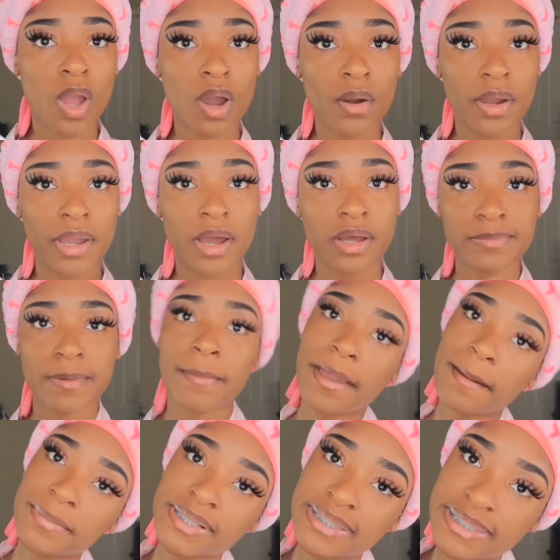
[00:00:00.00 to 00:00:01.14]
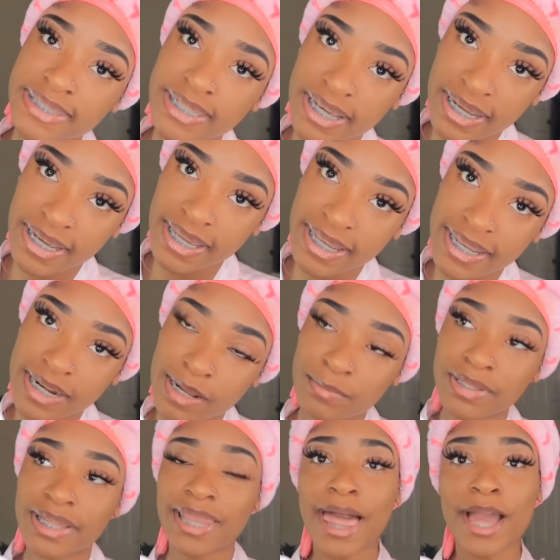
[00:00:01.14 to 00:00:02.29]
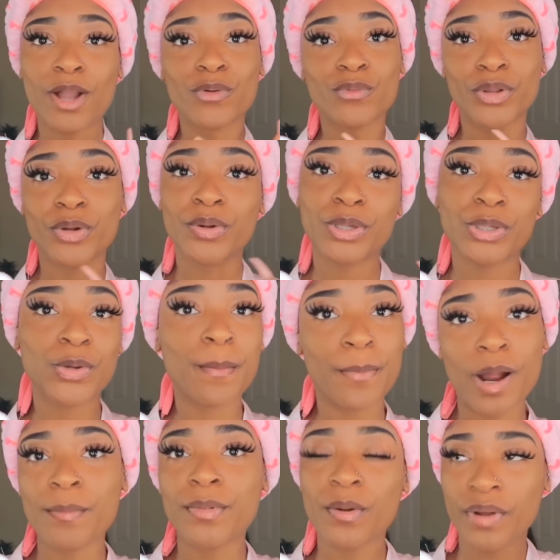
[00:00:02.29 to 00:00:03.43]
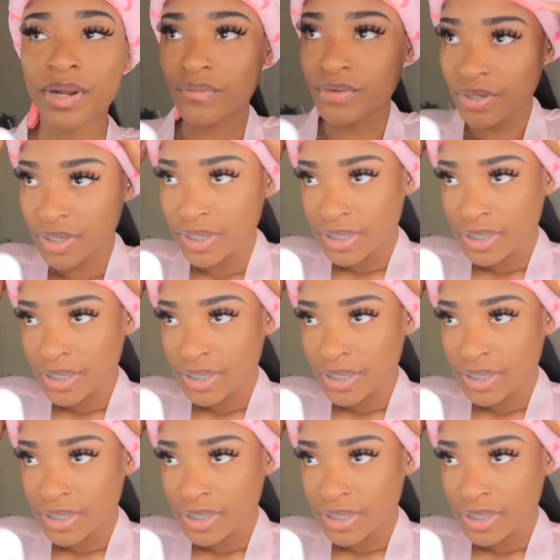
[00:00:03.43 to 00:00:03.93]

Okay, y'all, so my makeup is done and I'm looking like a real cute Barbie or whatever.